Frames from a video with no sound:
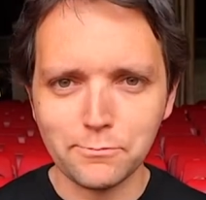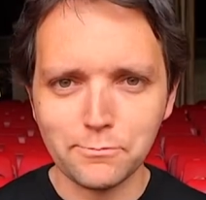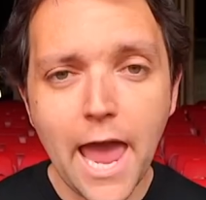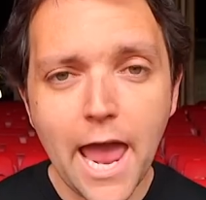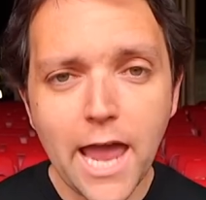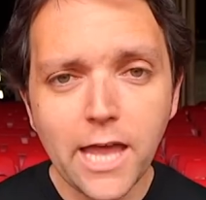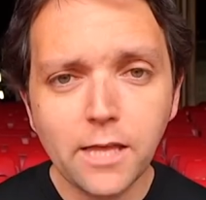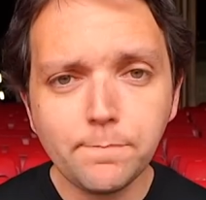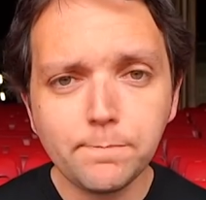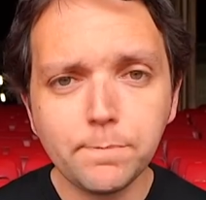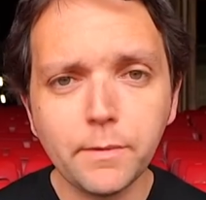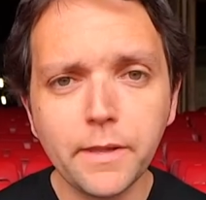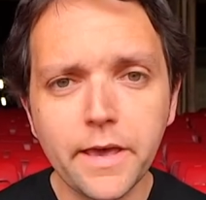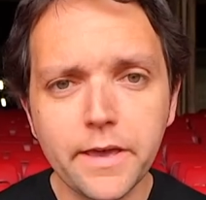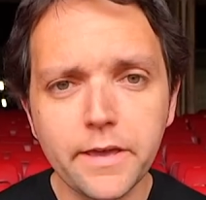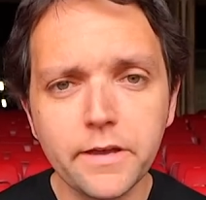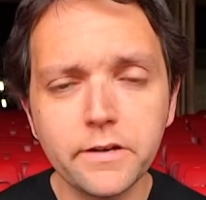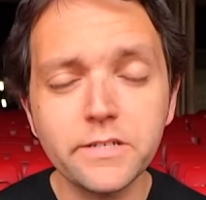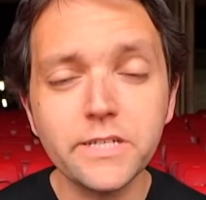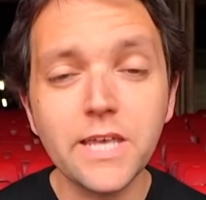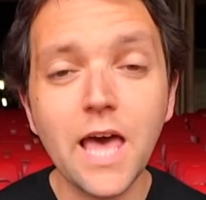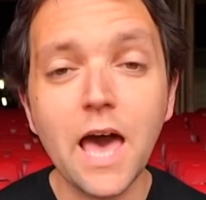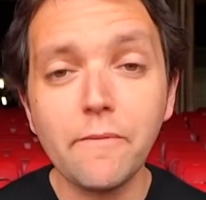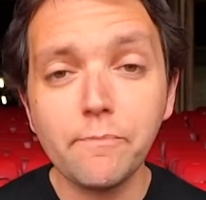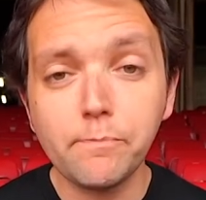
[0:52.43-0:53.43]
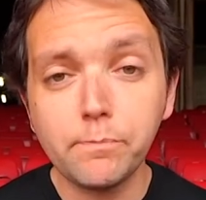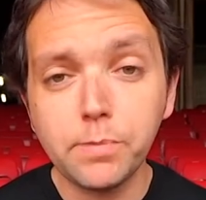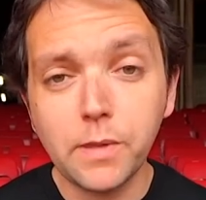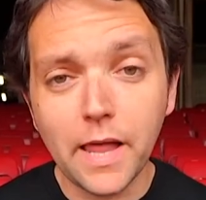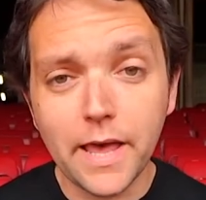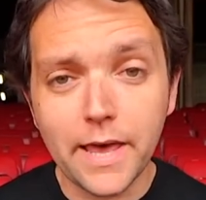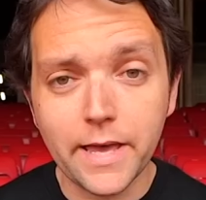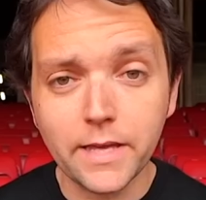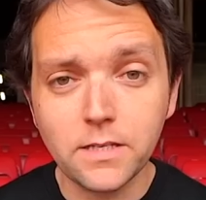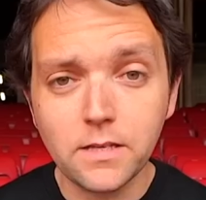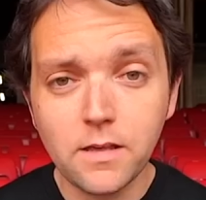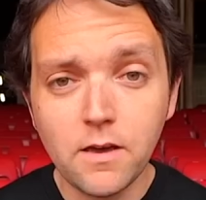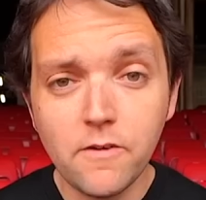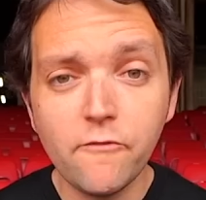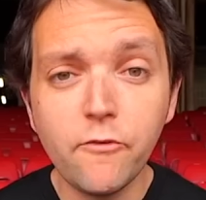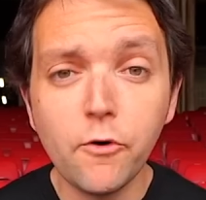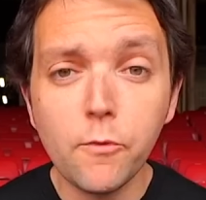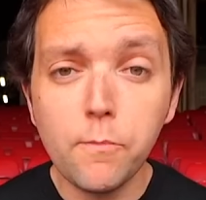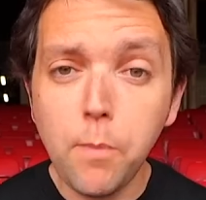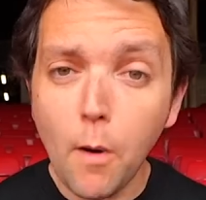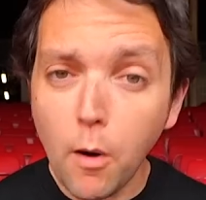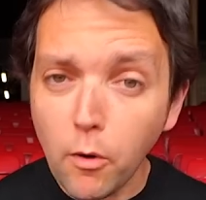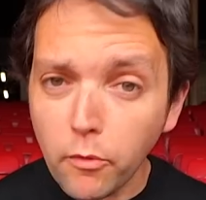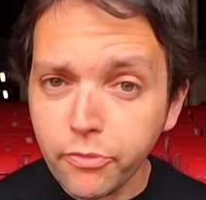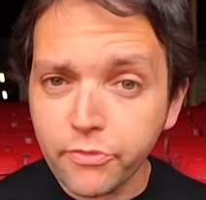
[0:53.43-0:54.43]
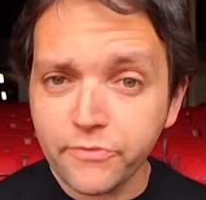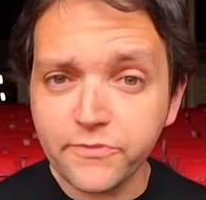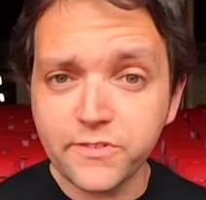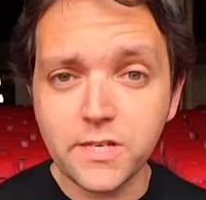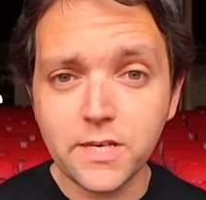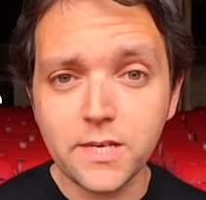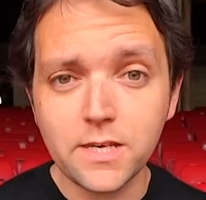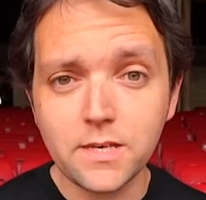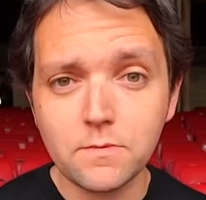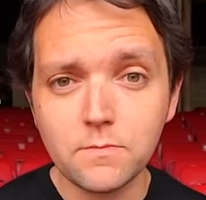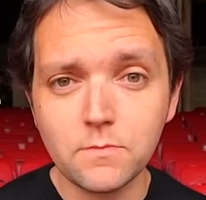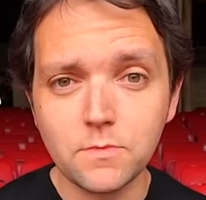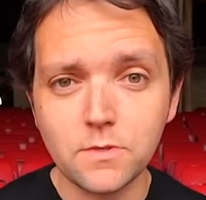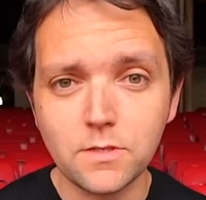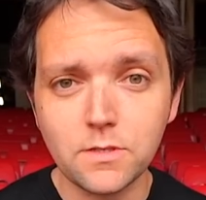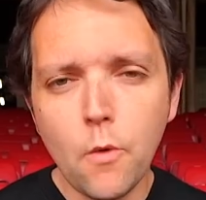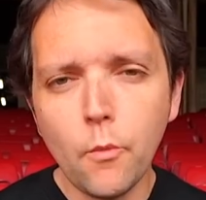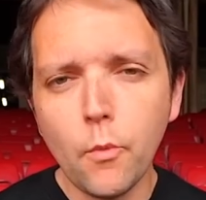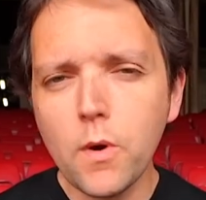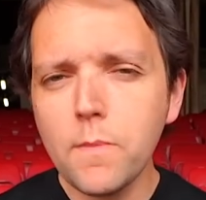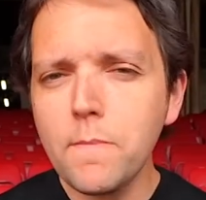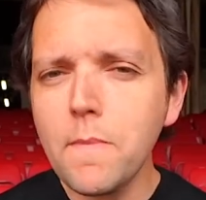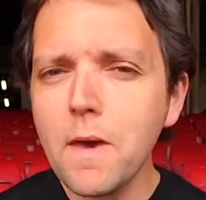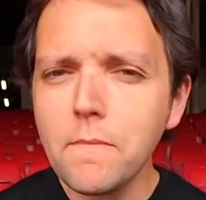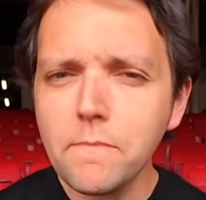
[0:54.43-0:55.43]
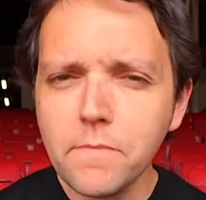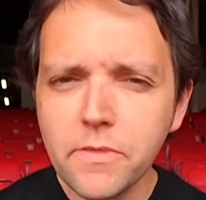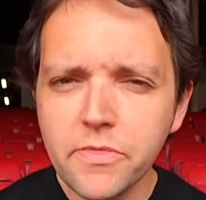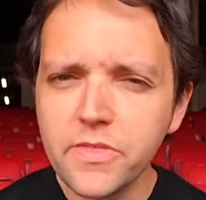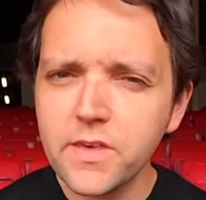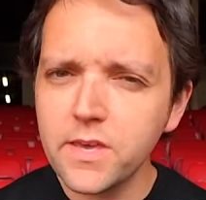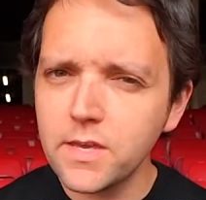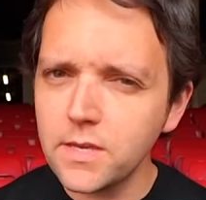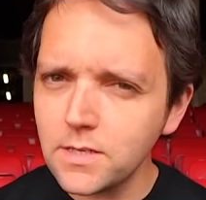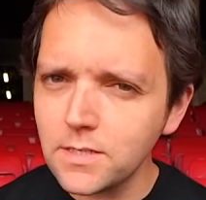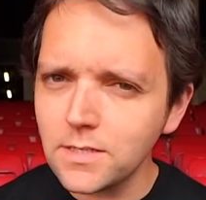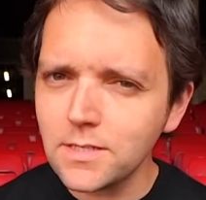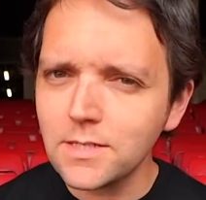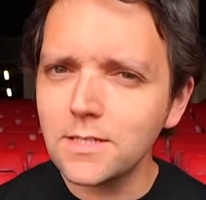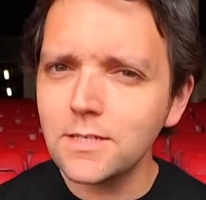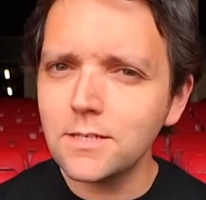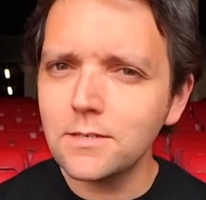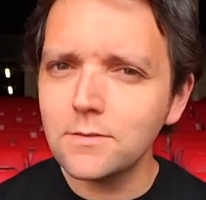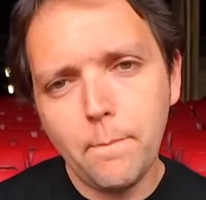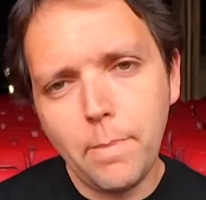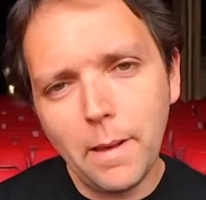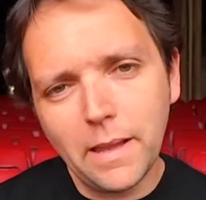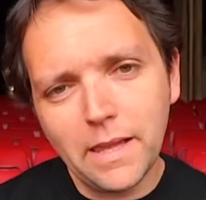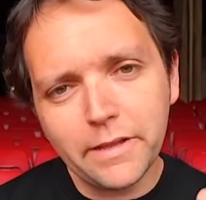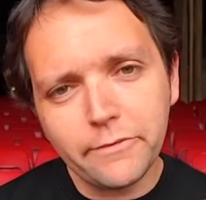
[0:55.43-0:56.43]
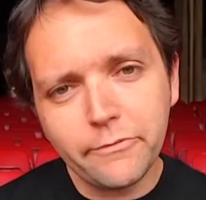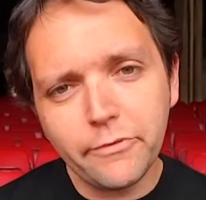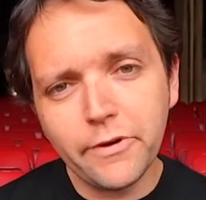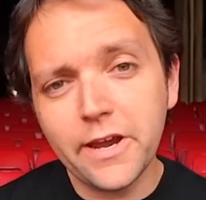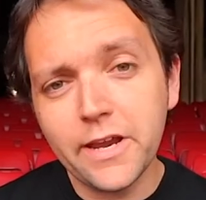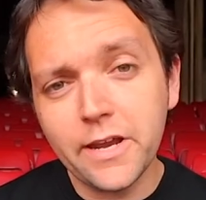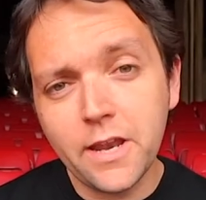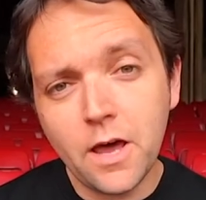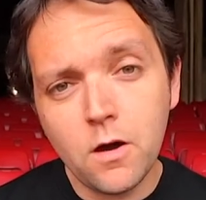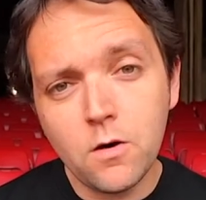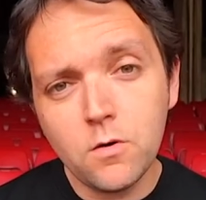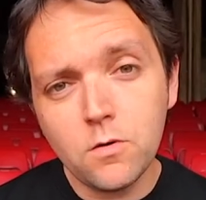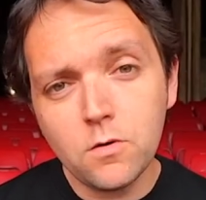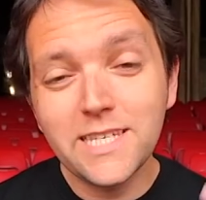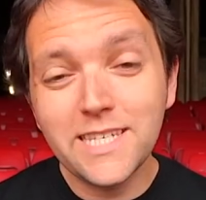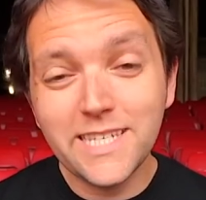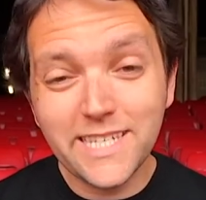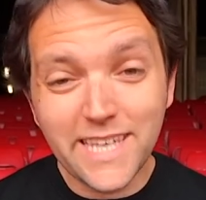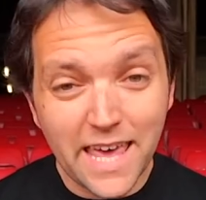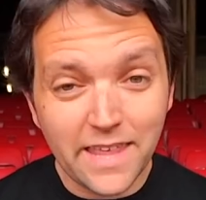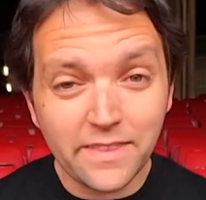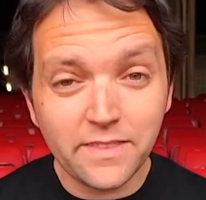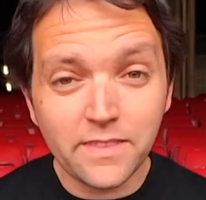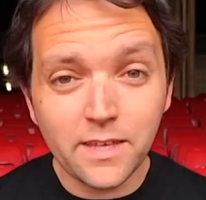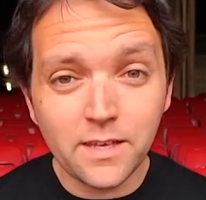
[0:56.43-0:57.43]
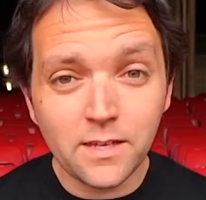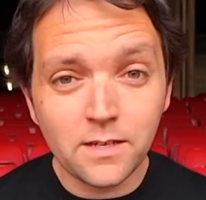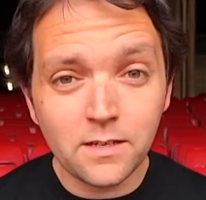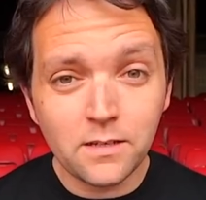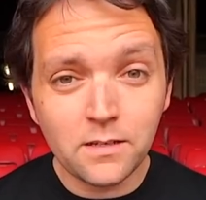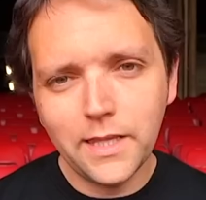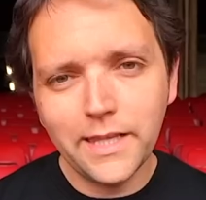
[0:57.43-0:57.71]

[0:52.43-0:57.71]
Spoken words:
8 players have played for both teams. Remember these? Pellegrino, Senden,